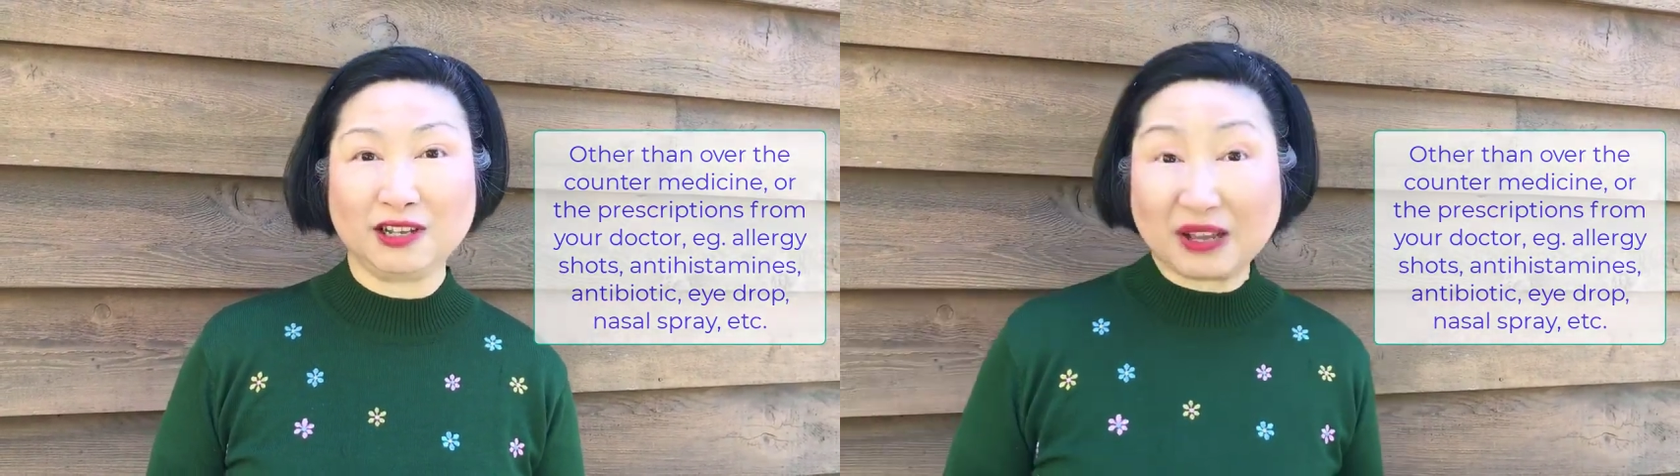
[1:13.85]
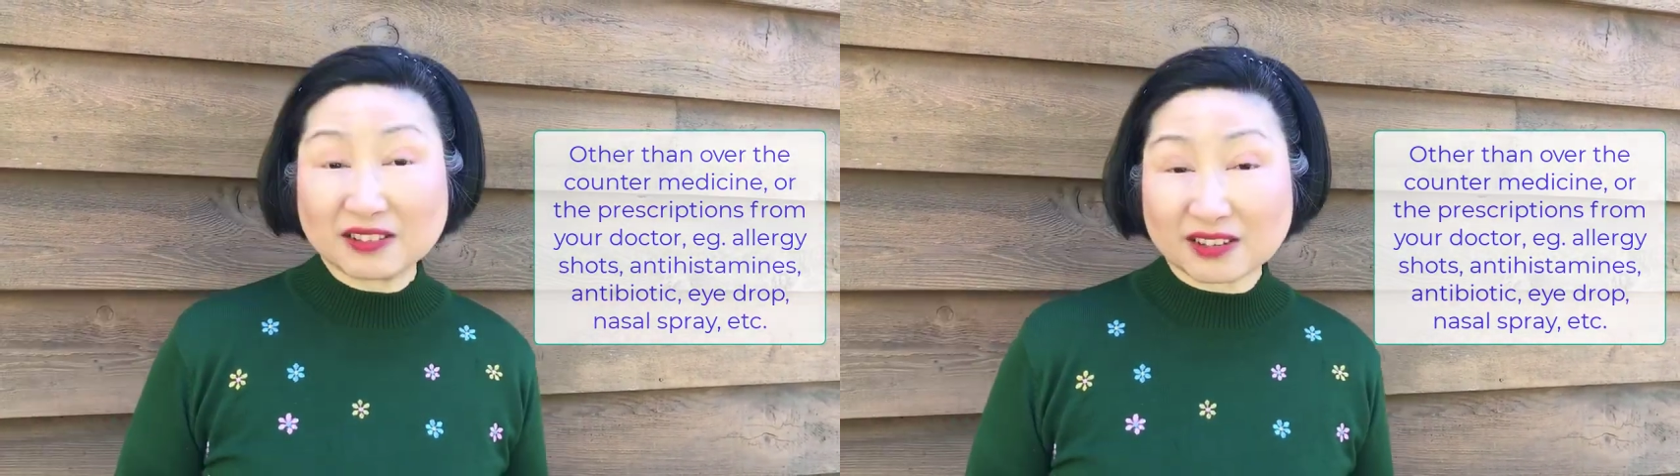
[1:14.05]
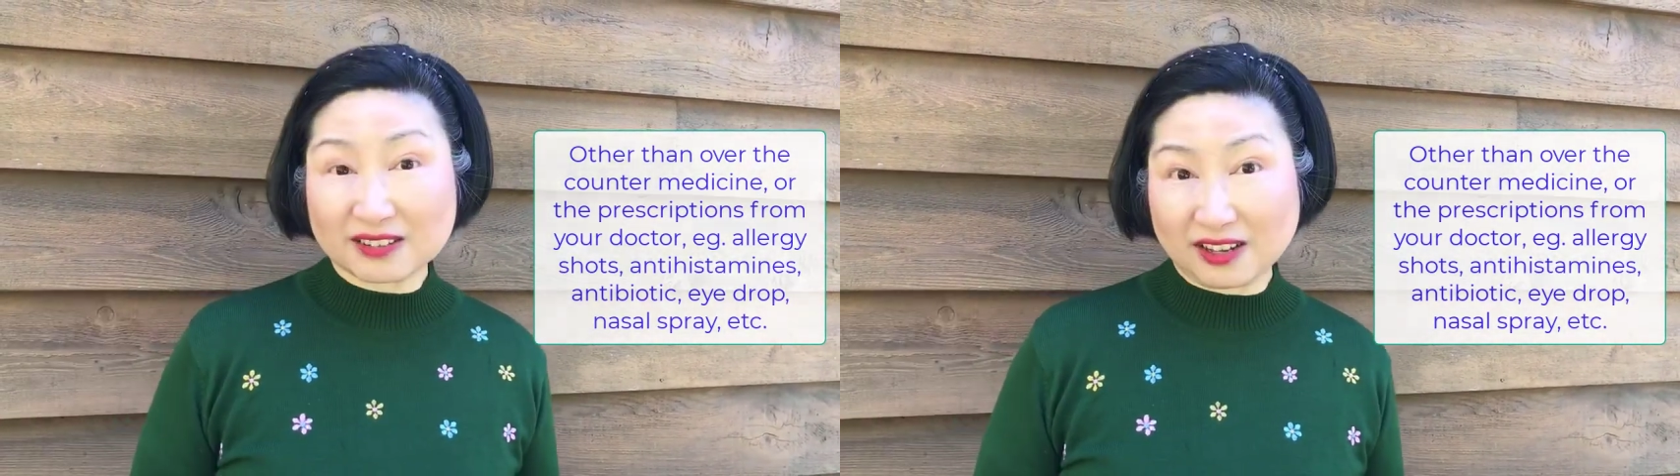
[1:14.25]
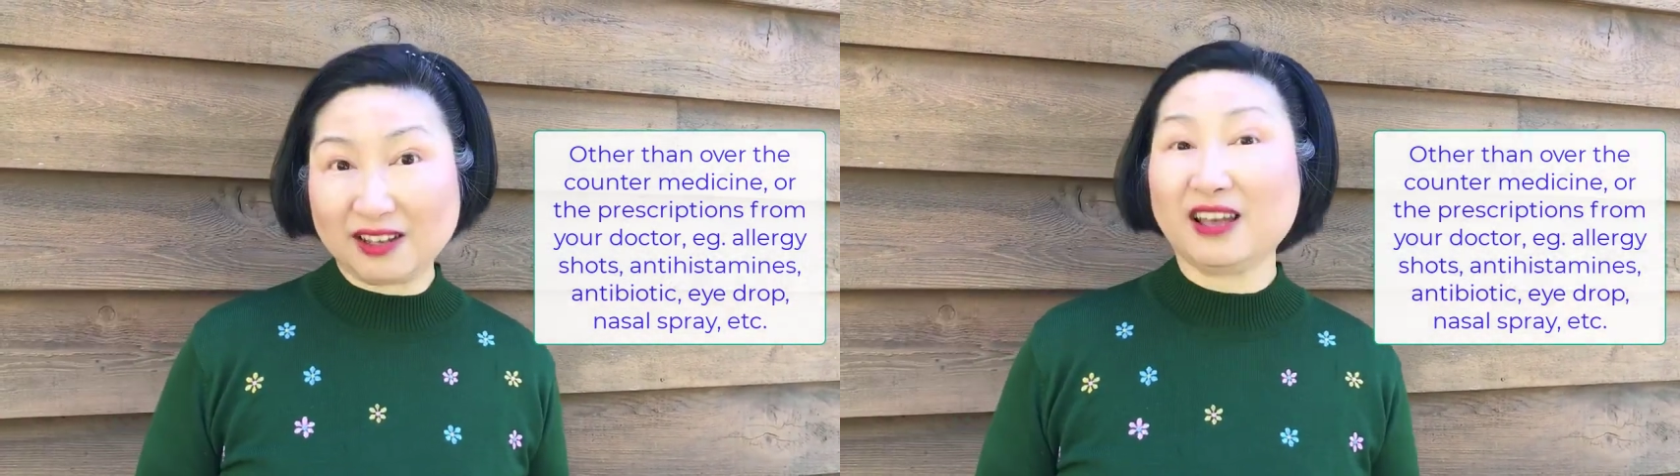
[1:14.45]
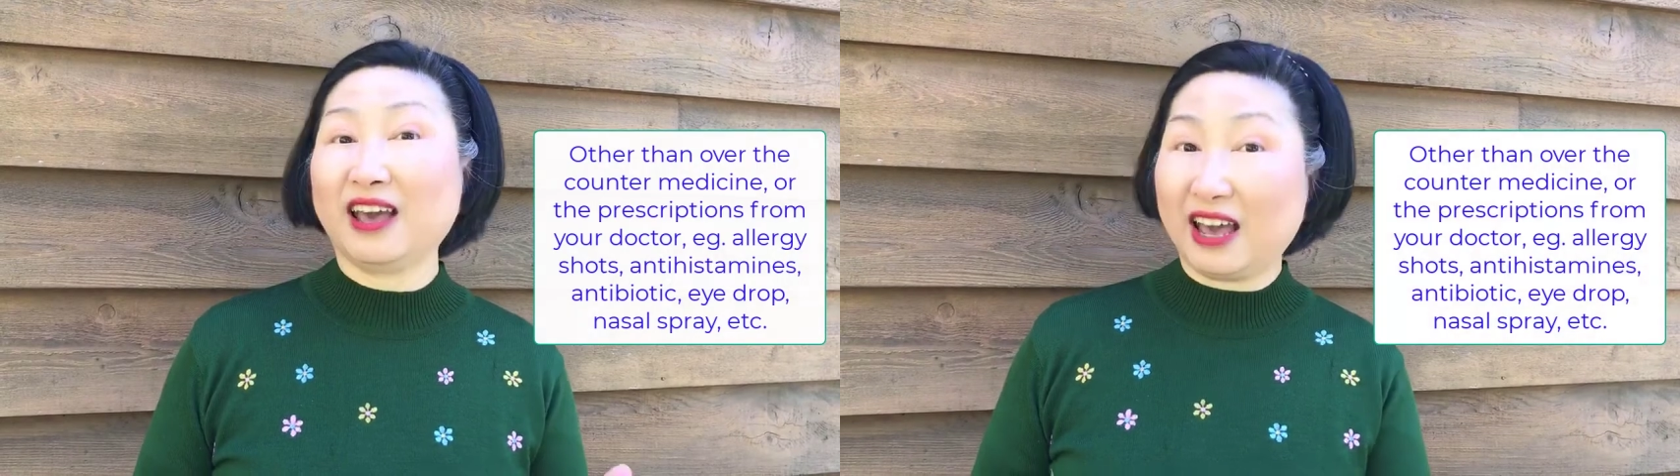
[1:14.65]
Basically,
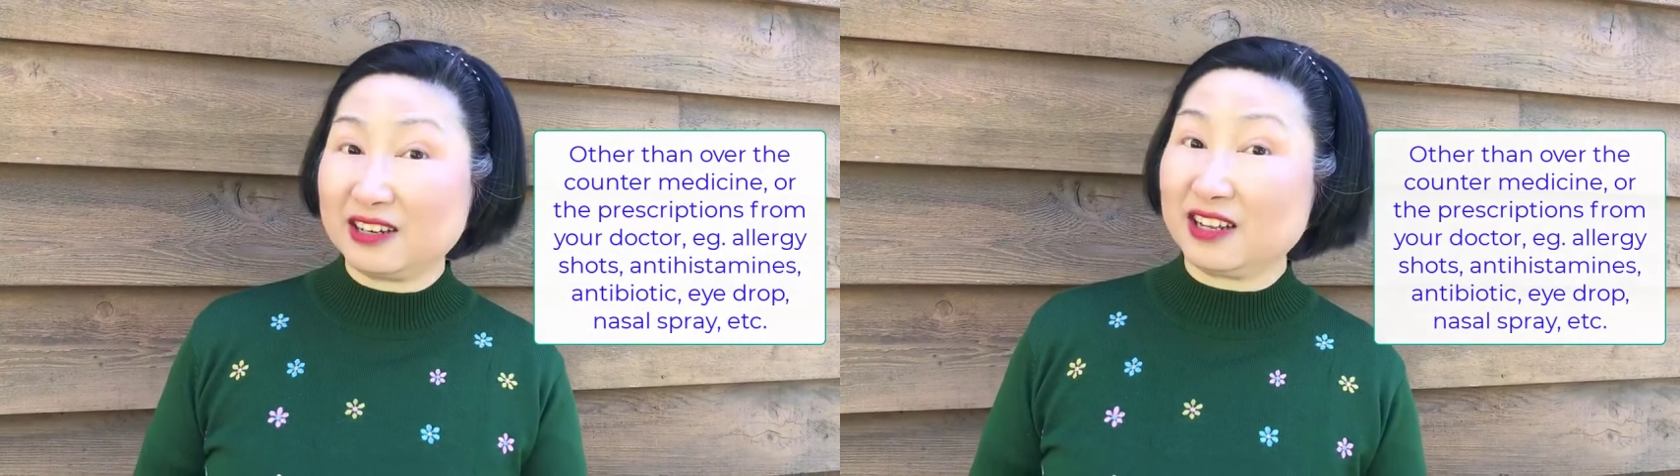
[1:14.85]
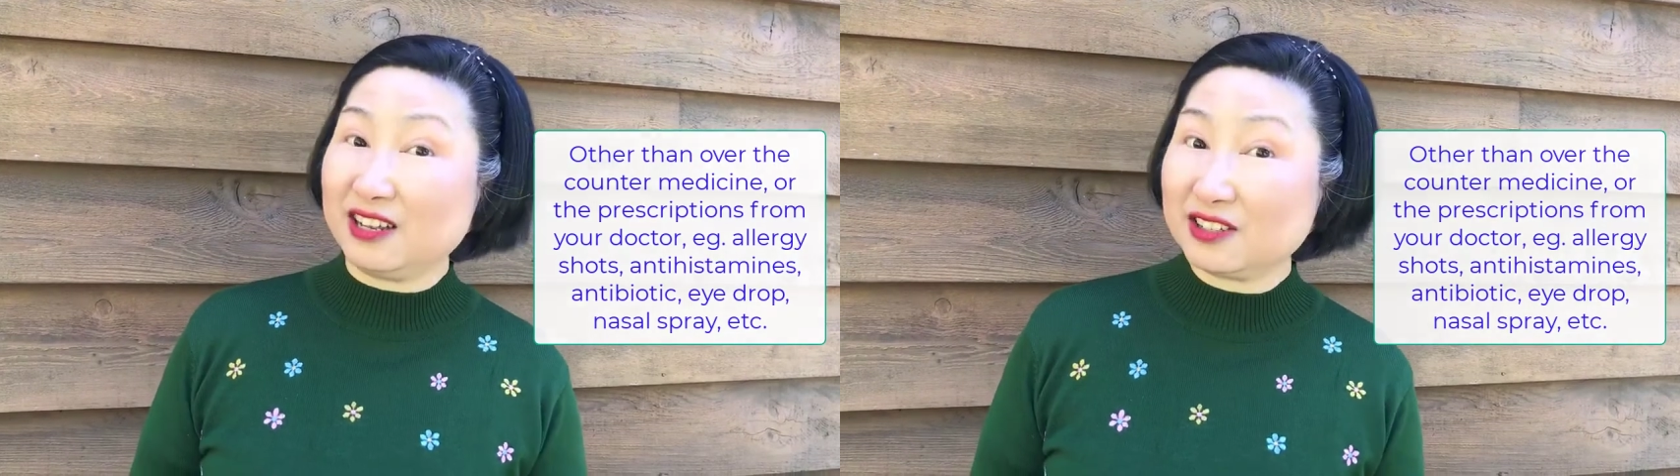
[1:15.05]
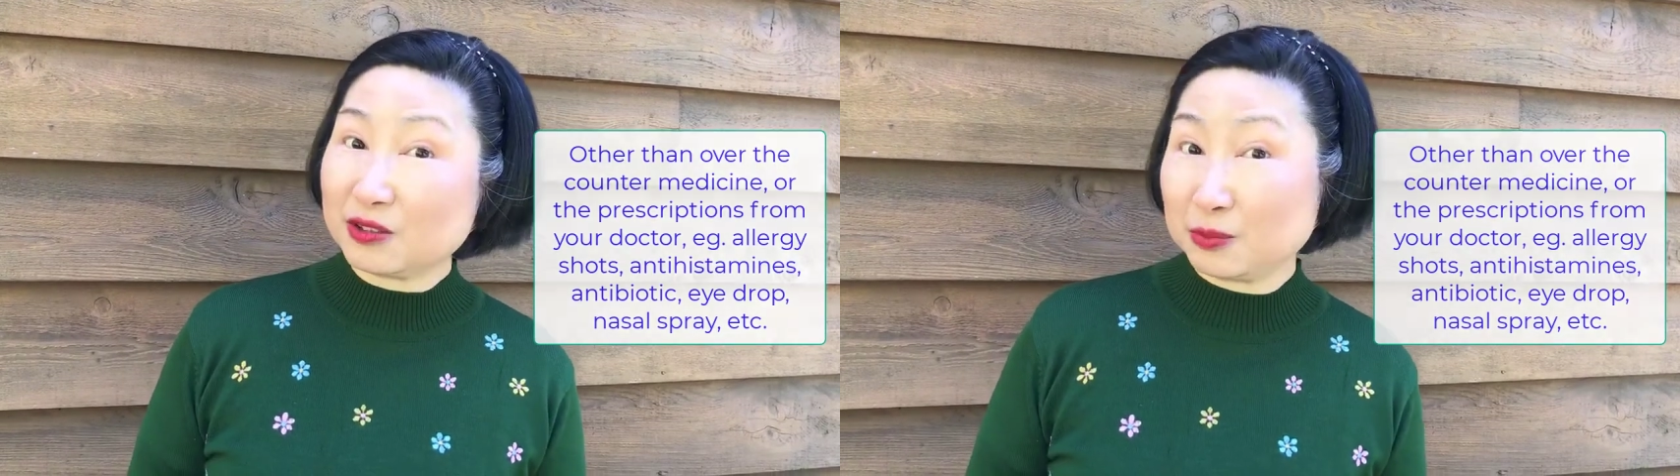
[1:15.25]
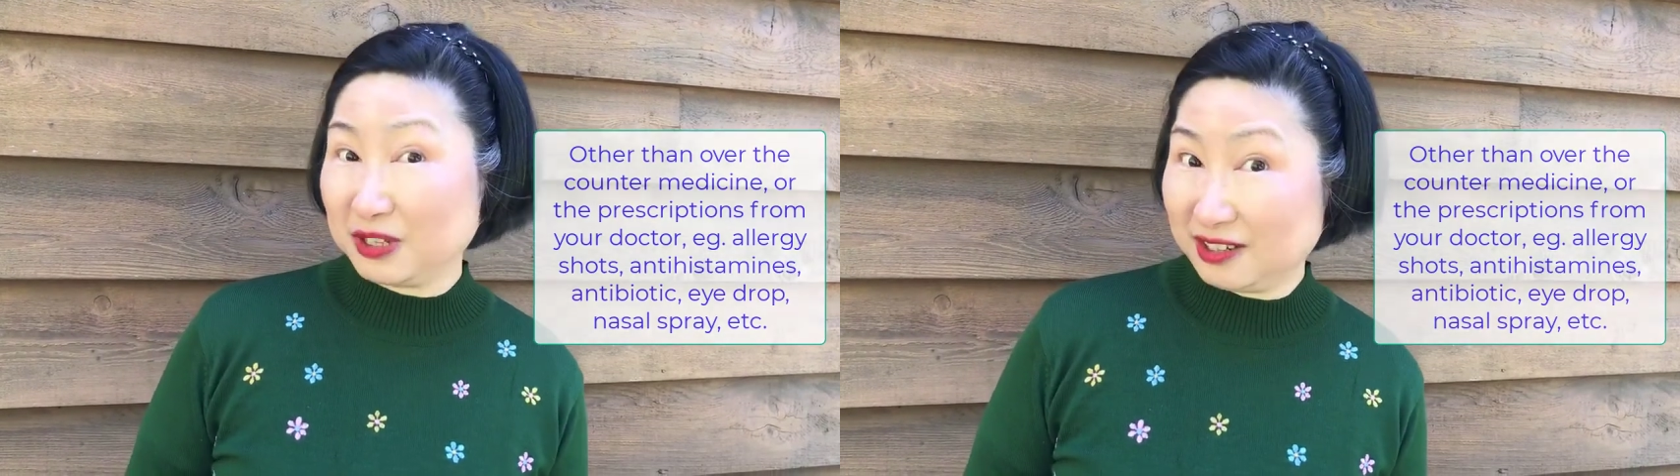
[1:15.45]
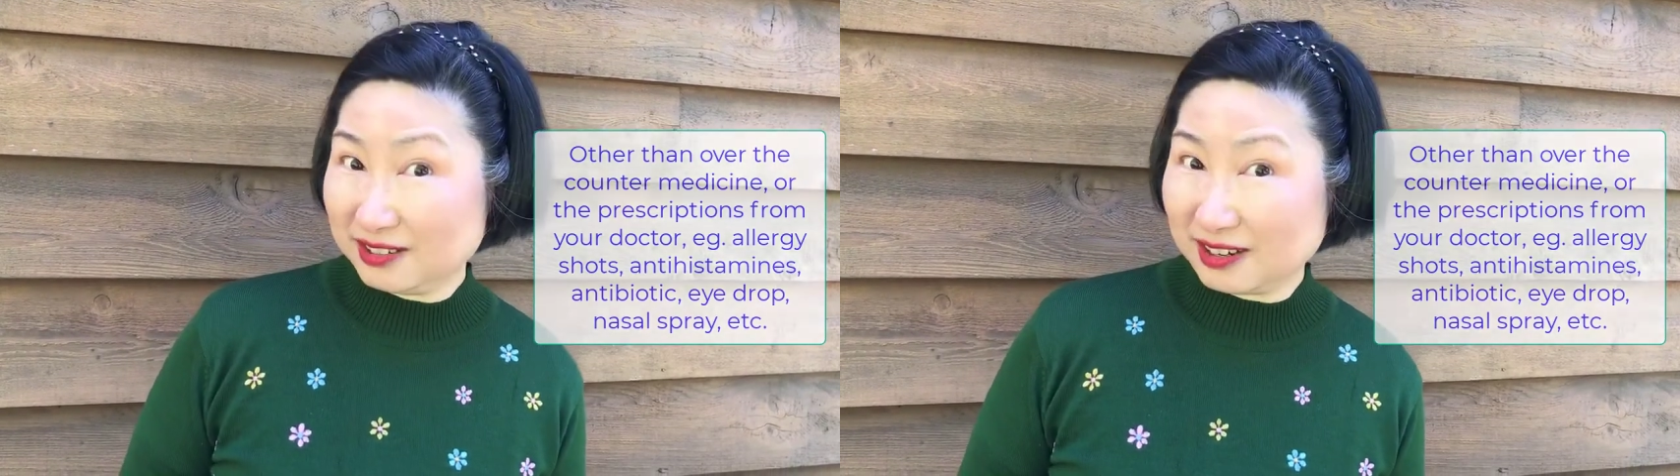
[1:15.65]

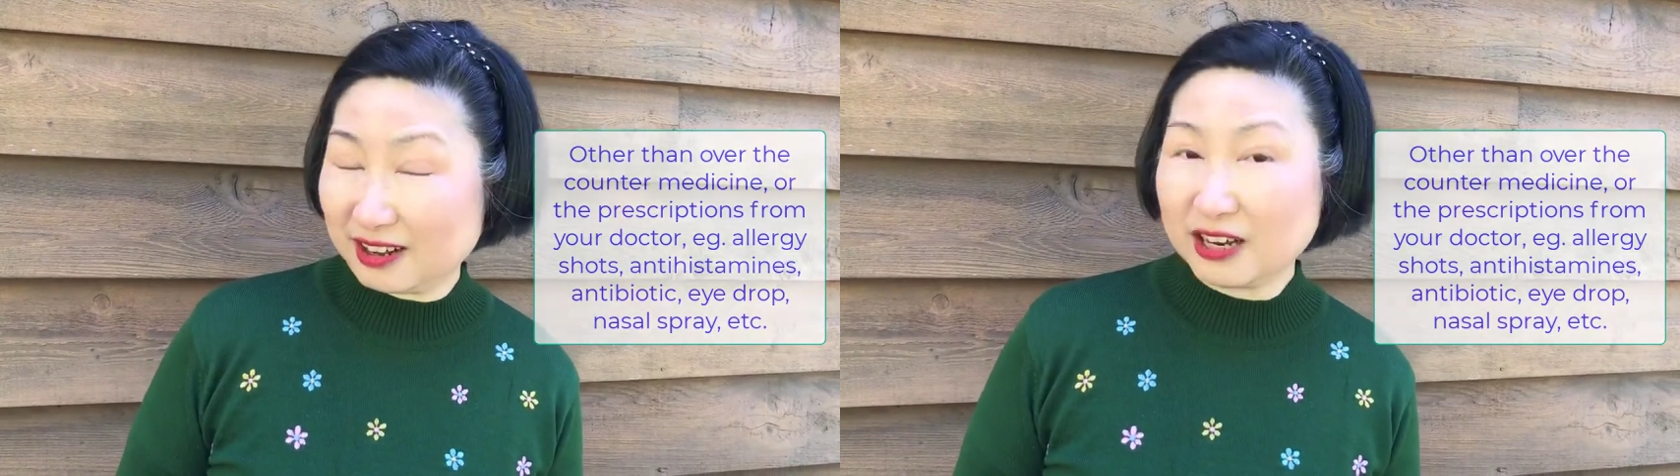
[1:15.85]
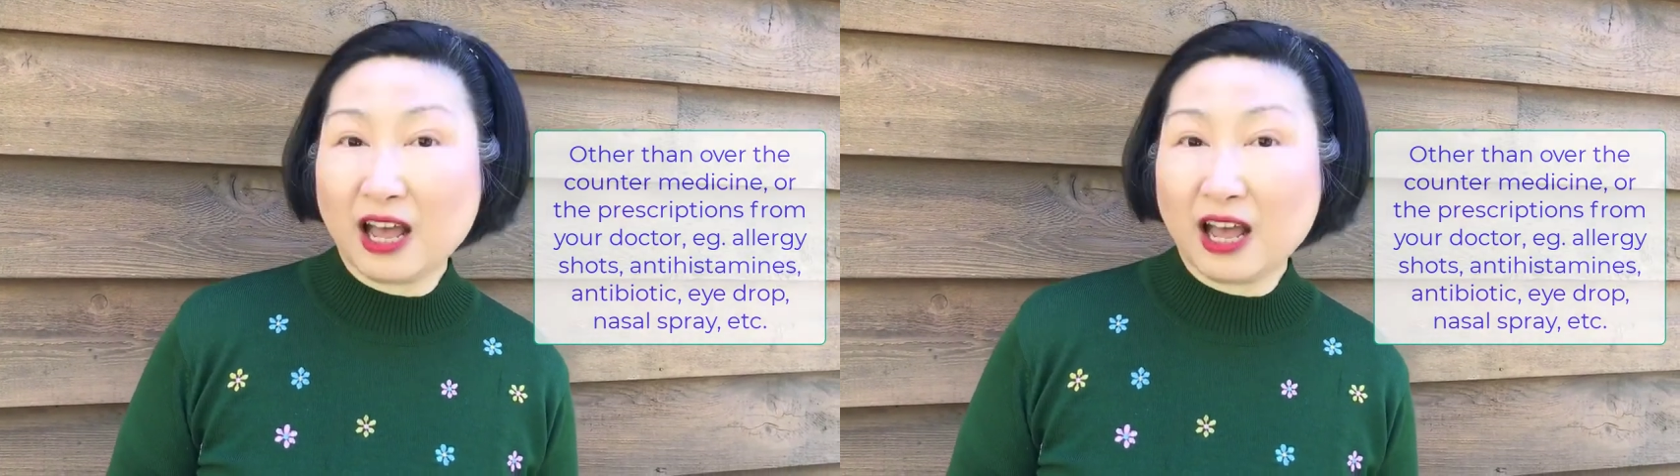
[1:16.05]
antihistamine, isn't it?